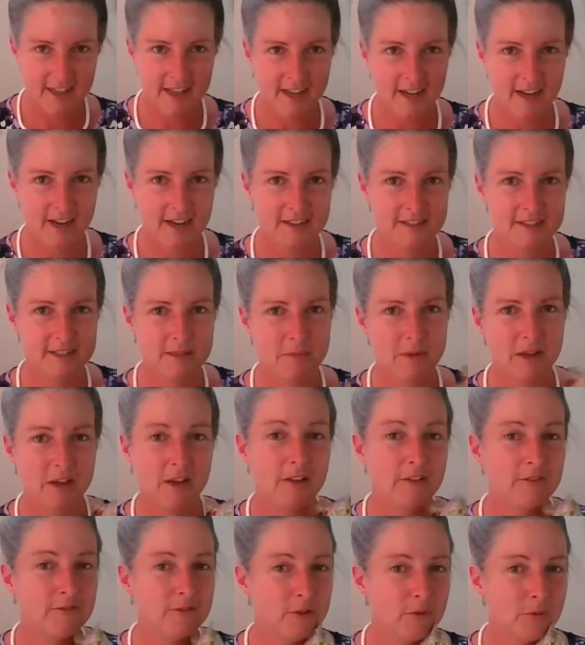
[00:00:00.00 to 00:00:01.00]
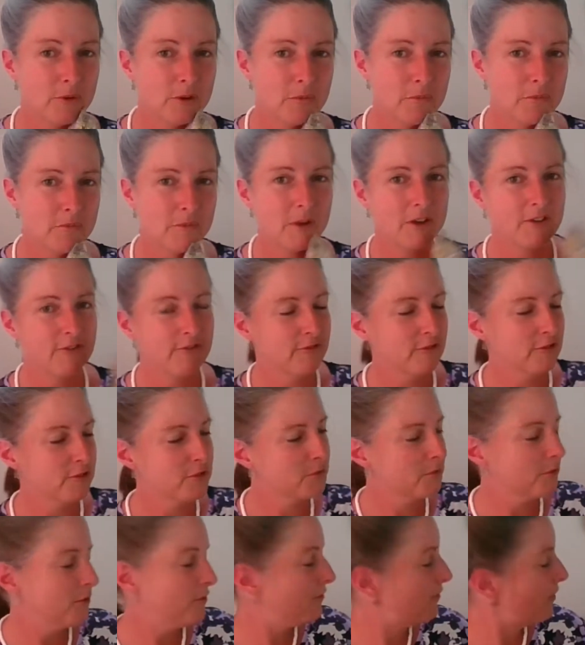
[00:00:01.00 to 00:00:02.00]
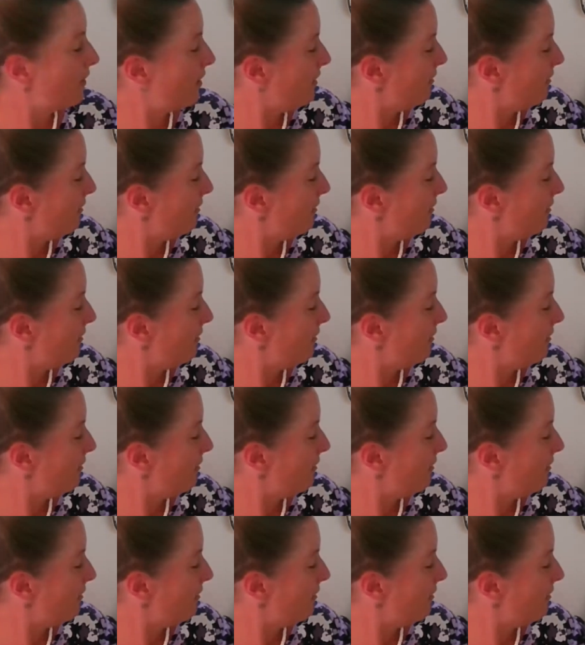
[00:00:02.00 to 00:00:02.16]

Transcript: guys in the mail. If you're one of my first 25